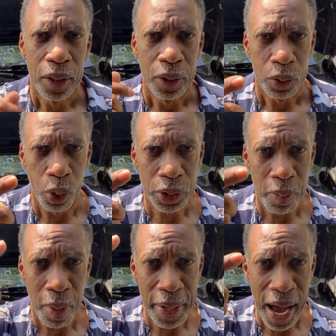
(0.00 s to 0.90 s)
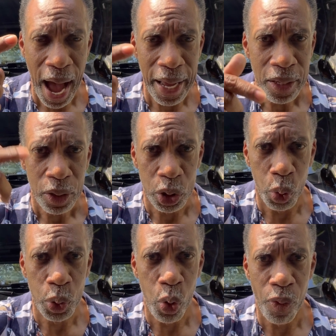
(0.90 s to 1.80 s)
Of course, you remember your high, you don't
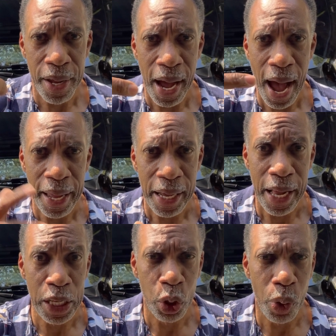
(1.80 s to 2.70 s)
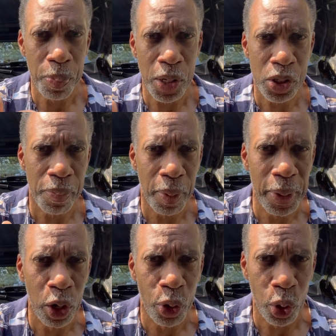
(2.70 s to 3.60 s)
want to go over your high, and your low, it must not be
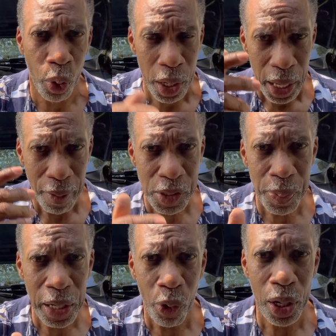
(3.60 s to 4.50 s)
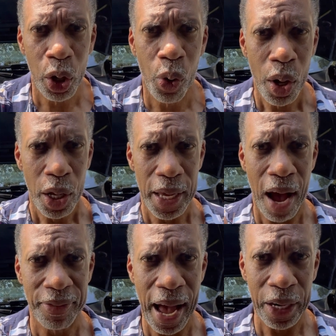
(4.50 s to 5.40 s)
below your low. If it's below your low, you
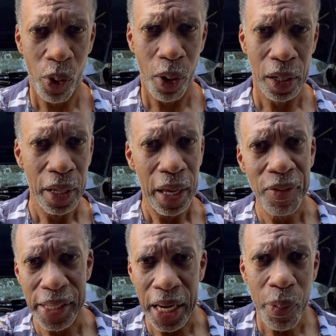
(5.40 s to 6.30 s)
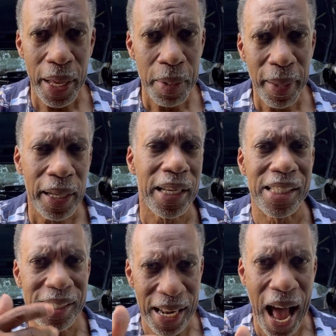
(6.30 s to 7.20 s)
have to add oil. If it's anywhere in the middle, you can
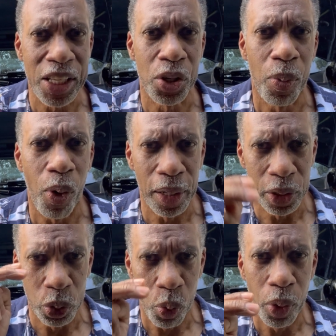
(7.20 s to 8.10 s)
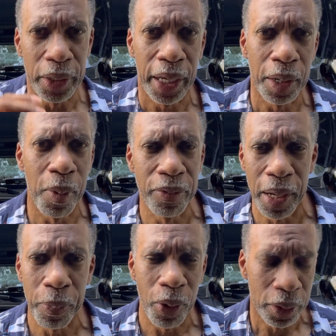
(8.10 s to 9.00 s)
still add some oil. You don't want to get above
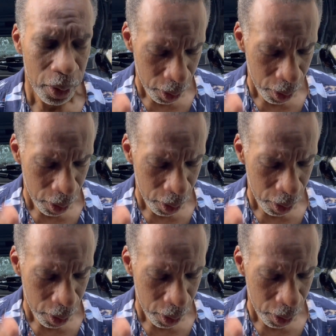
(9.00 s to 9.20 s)
that point.